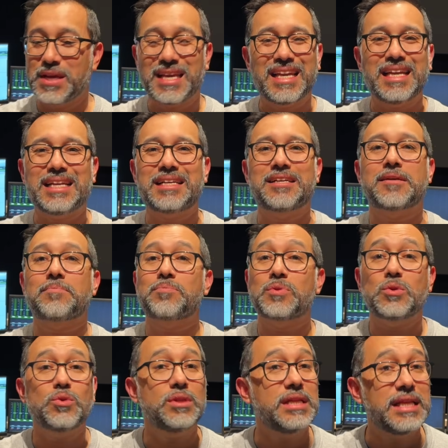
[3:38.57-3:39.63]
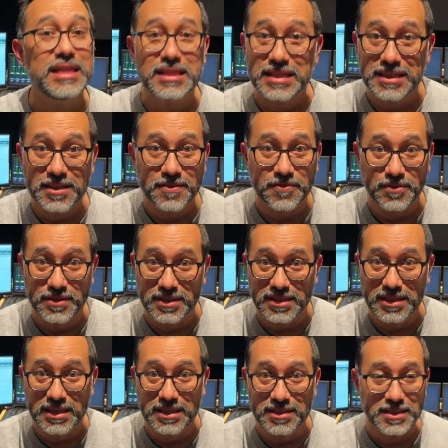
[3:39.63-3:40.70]
in completely different
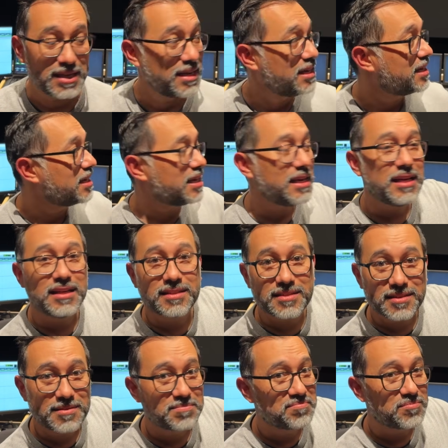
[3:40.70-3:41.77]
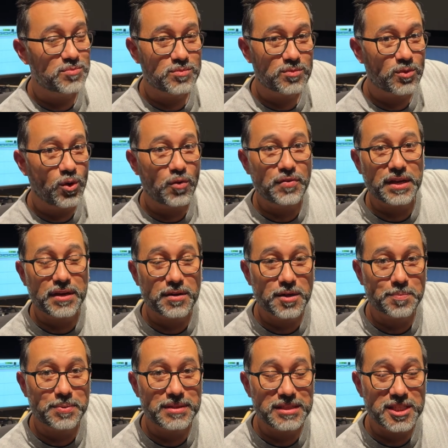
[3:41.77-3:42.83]
scenes. He's over here in a
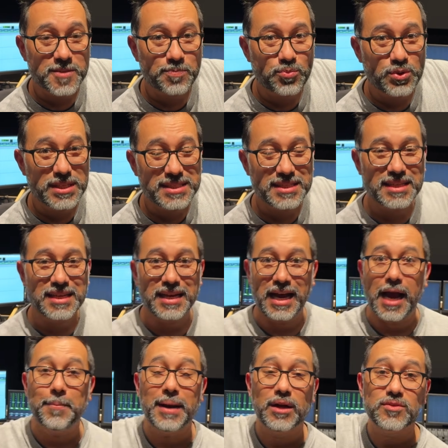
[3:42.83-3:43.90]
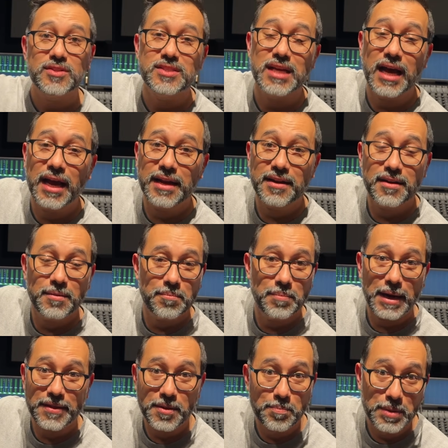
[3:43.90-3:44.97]
police precinct, I'm outside
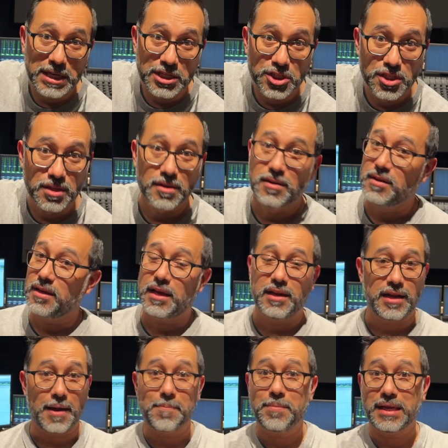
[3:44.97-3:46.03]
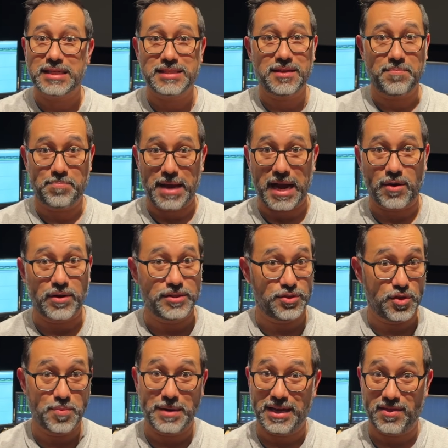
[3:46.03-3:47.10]
by the beach, and I'm mixing backgrounds.
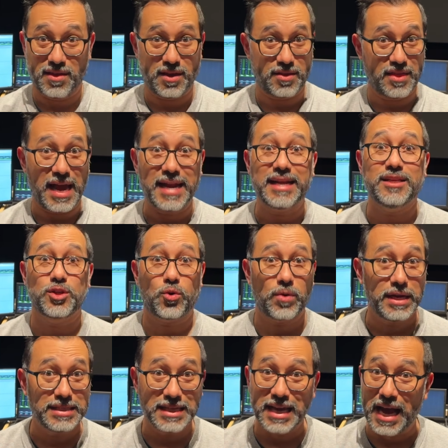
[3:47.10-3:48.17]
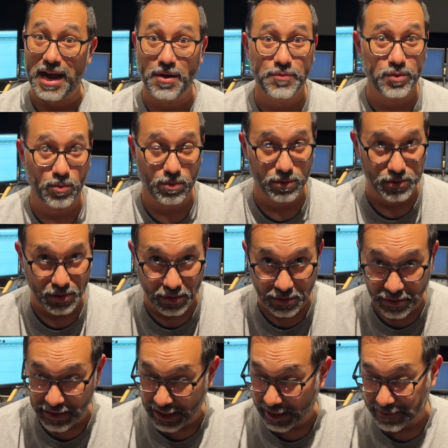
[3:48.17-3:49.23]
You might think, that is crazy. How in the world do you
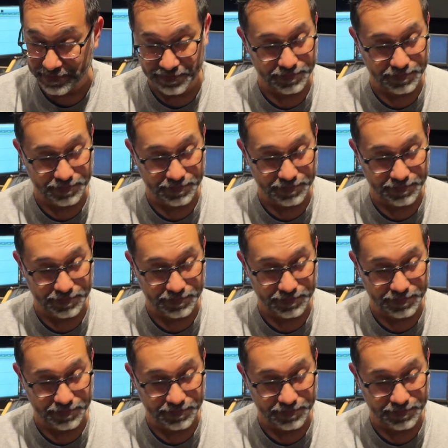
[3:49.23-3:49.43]
do that?